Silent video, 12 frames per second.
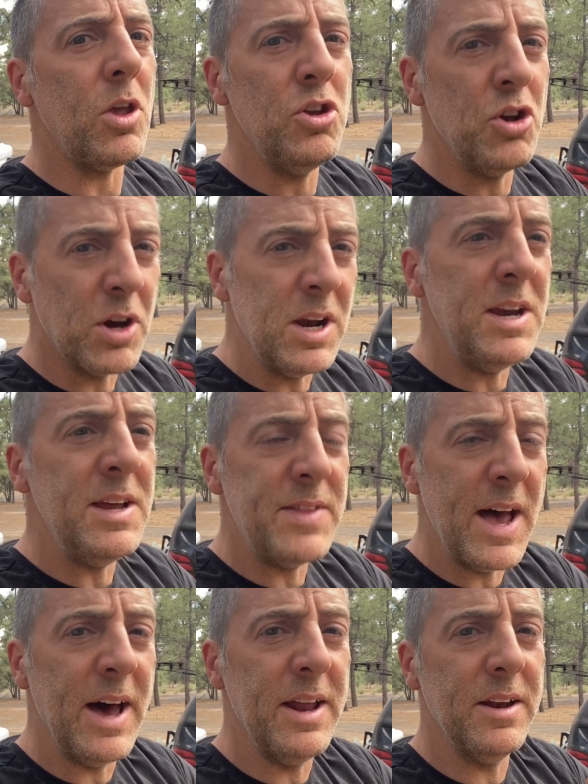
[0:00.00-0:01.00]
you're gonna need
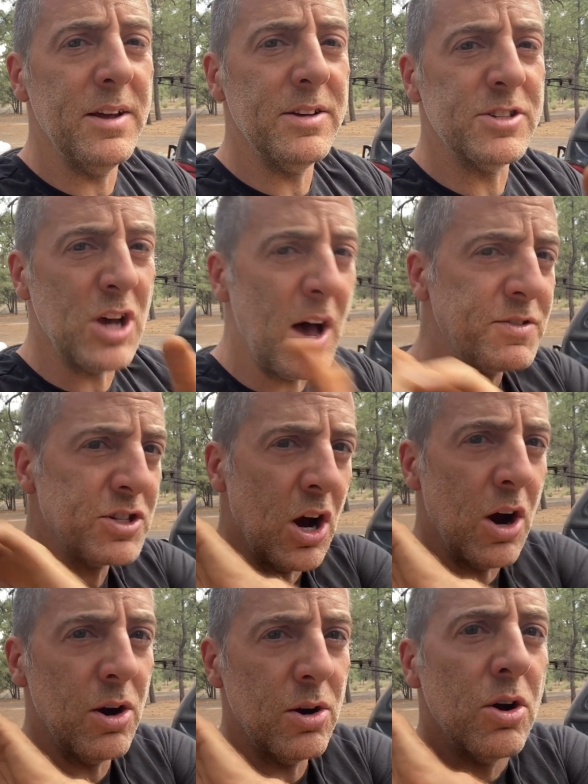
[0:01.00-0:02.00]
that soft
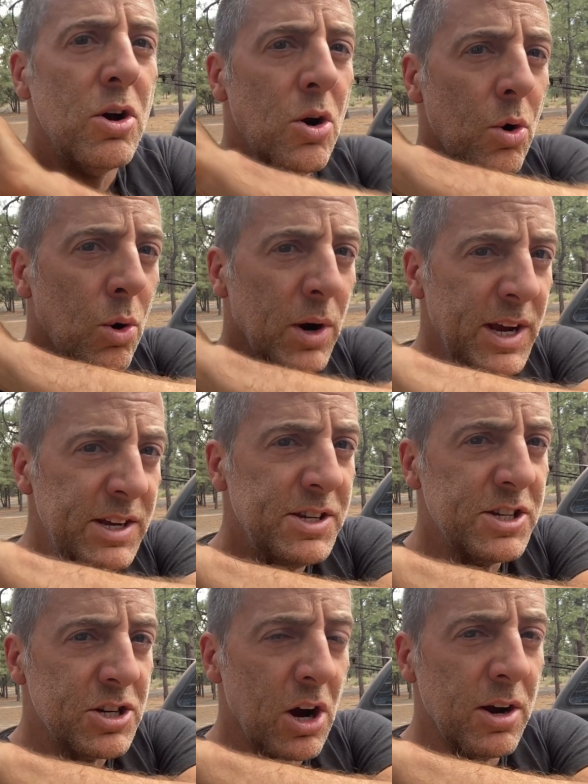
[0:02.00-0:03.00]
start or easy
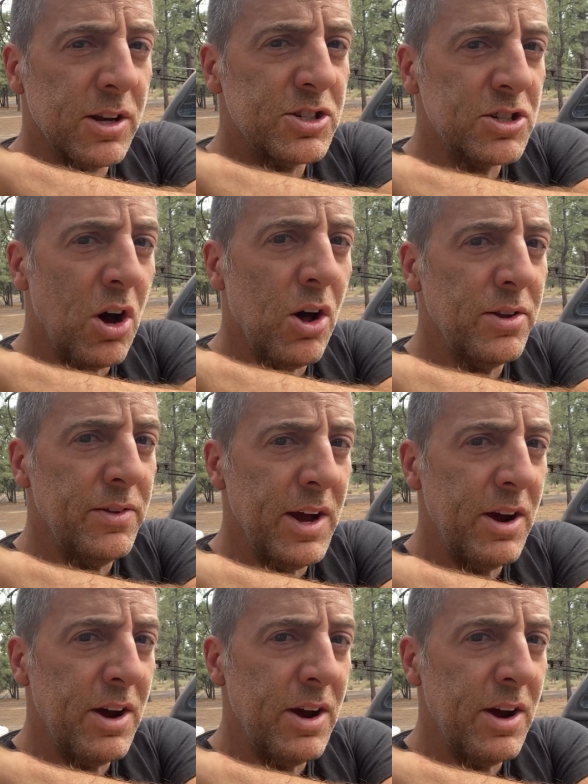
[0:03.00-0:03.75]
start installed in the air